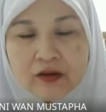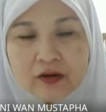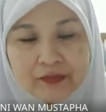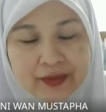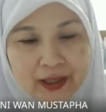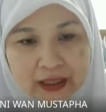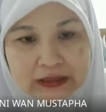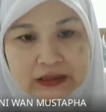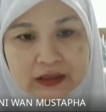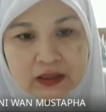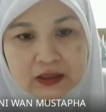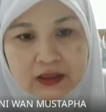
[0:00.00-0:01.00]
of an
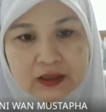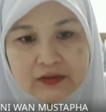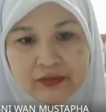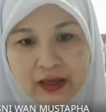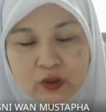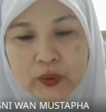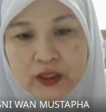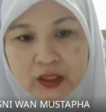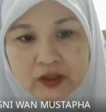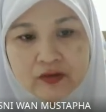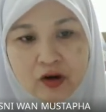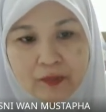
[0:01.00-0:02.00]
article,
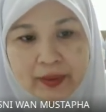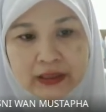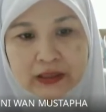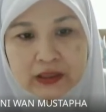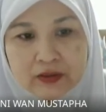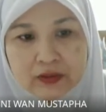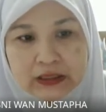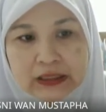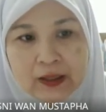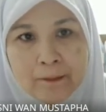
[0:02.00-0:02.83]
evaluative commentary,